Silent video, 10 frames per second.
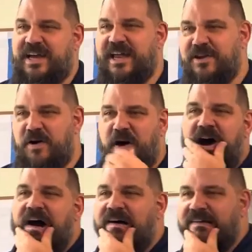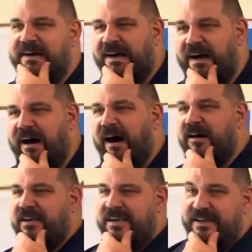I know
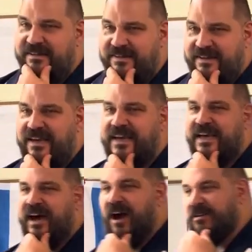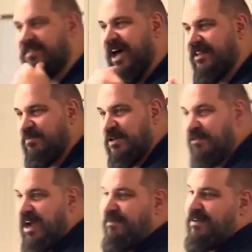all kids are taught to be
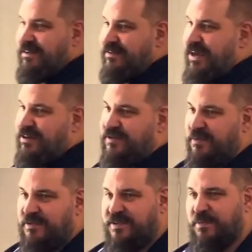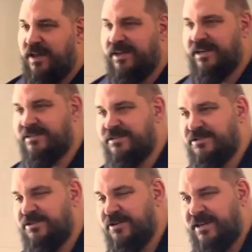graphic designers from a small age. Did
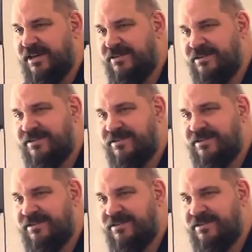you know that?